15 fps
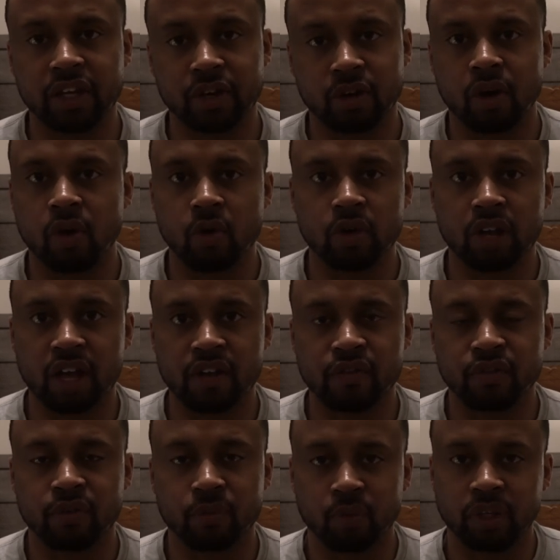your whole life
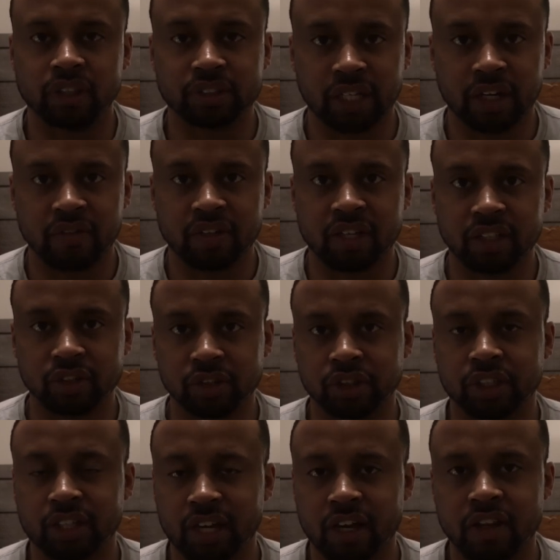from one side of the country
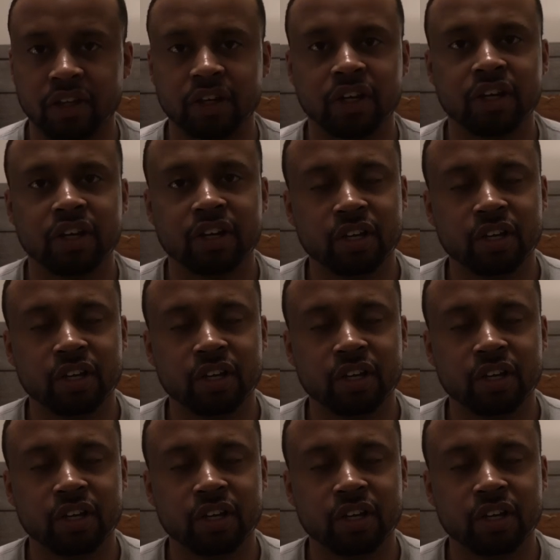to the other,